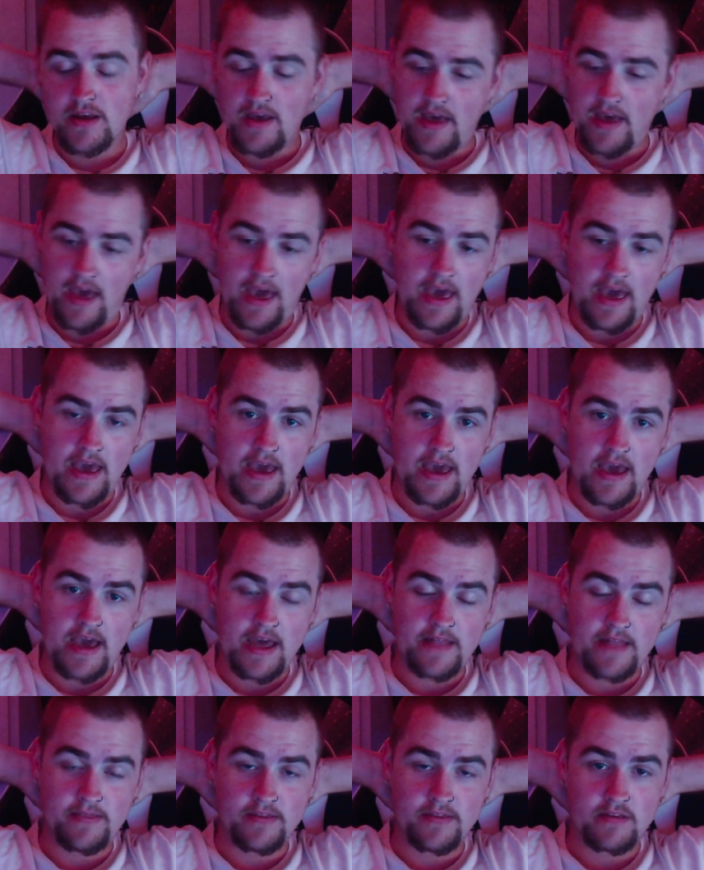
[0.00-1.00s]

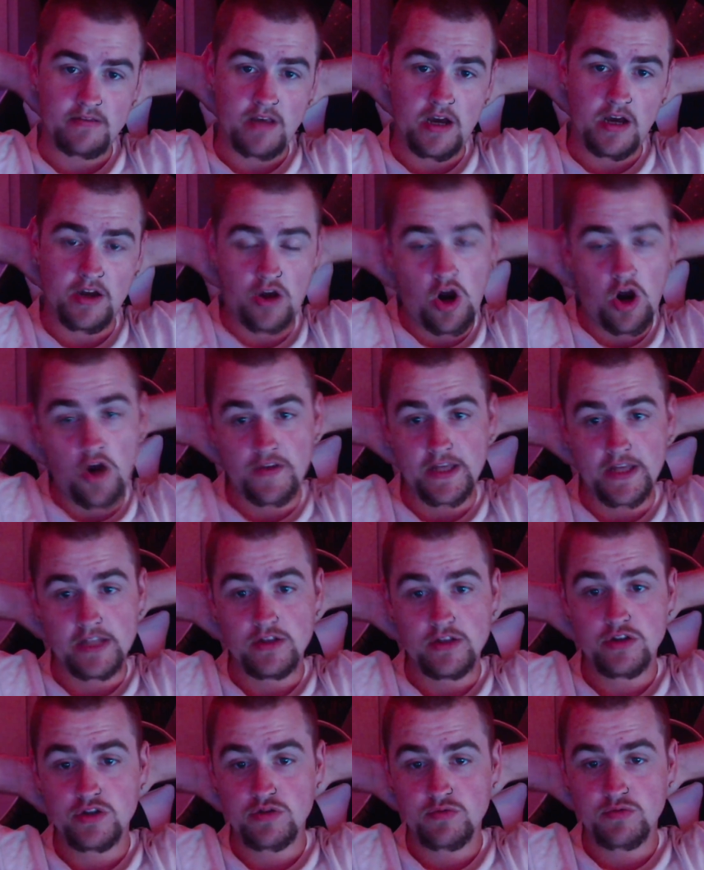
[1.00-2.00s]
and a car that
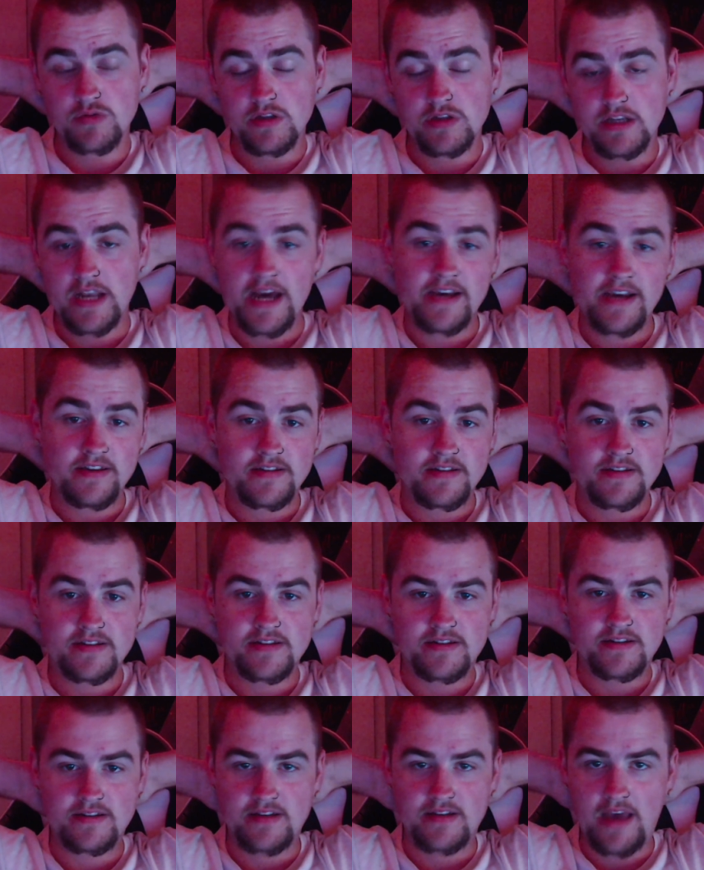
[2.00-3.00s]
looks really
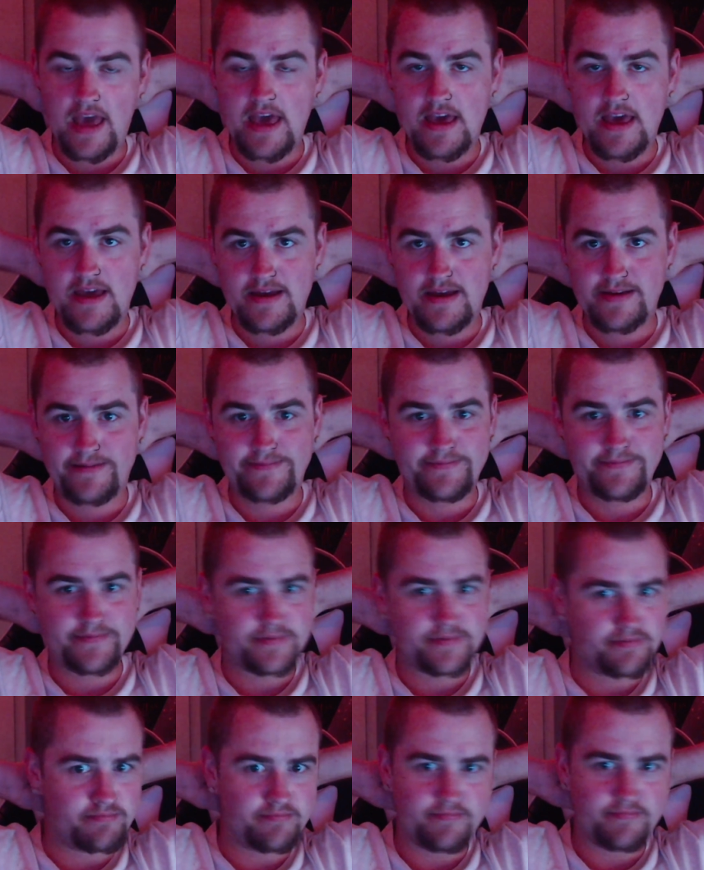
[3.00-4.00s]
nice and
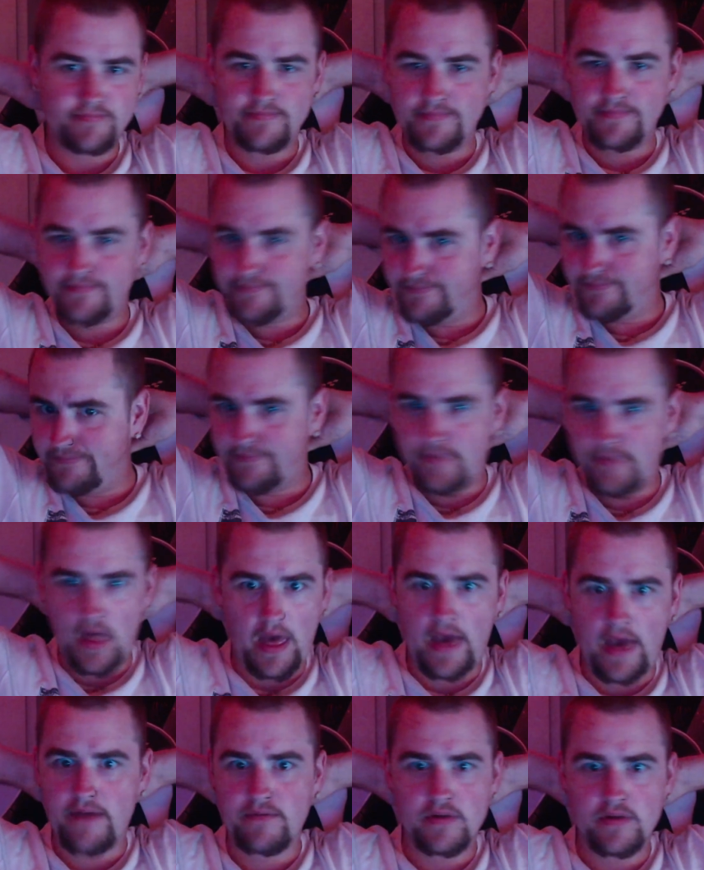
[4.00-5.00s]

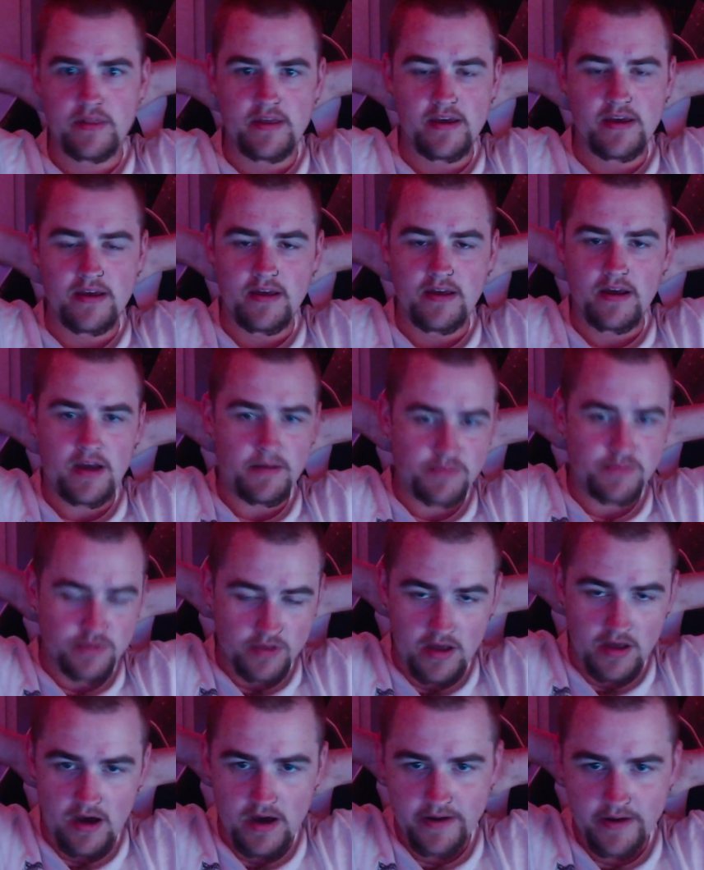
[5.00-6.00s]
everything that comes with
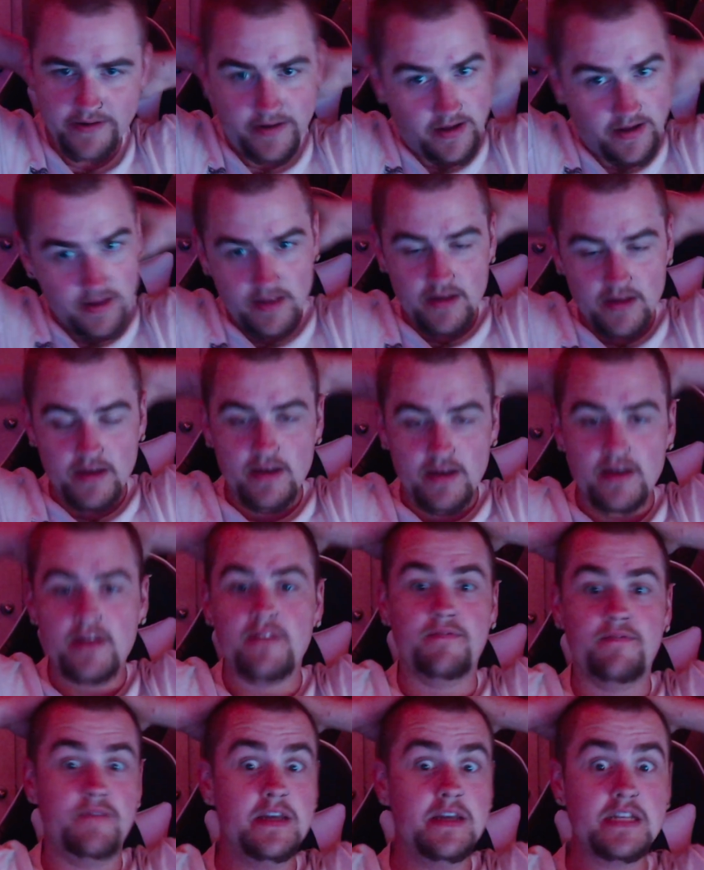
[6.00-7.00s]
a Honda,
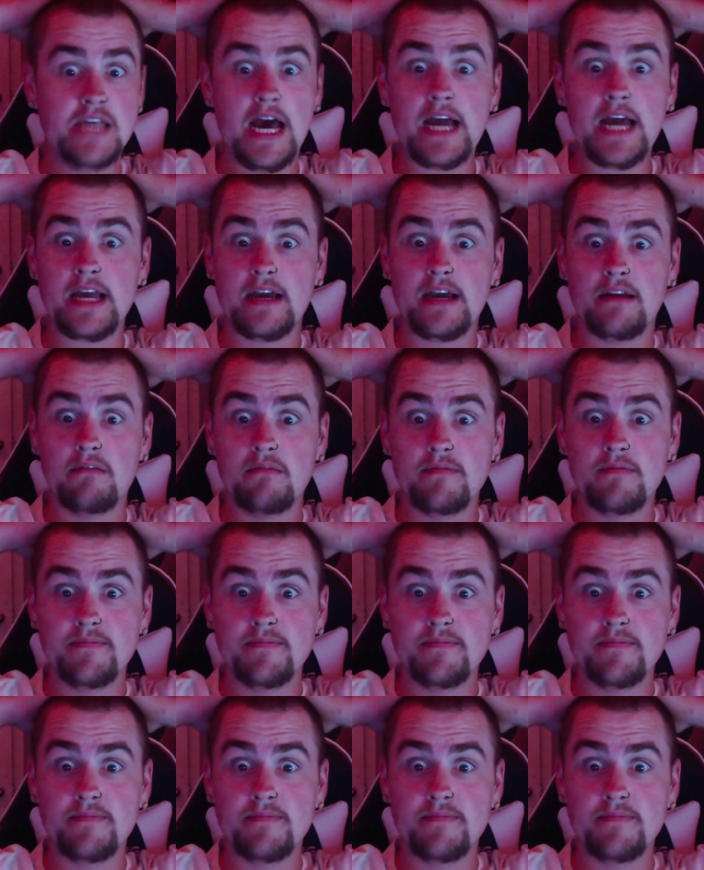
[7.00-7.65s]
VTEC,